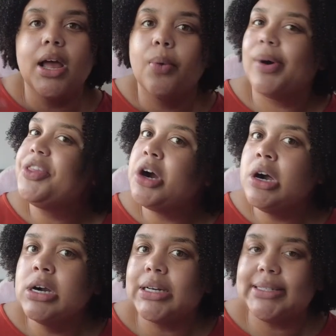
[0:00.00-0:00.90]
With
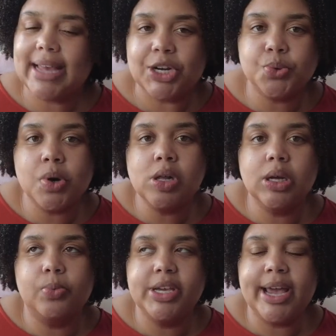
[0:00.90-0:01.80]
our schedule,
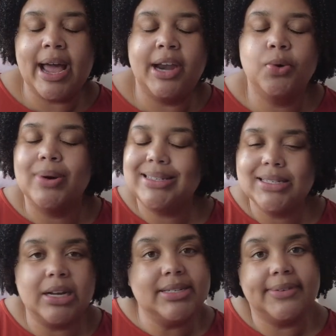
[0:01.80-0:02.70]
we had quizzes
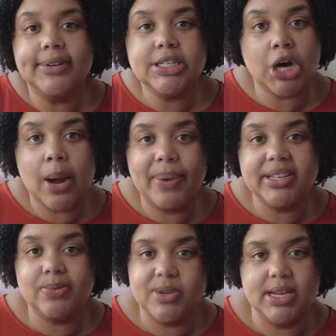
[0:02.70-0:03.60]
on different
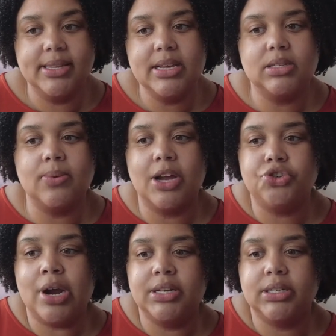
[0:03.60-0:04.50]
topics weekly, so I
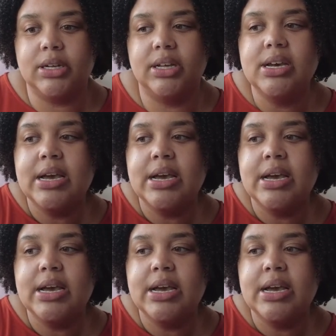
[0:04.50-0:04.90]
tried to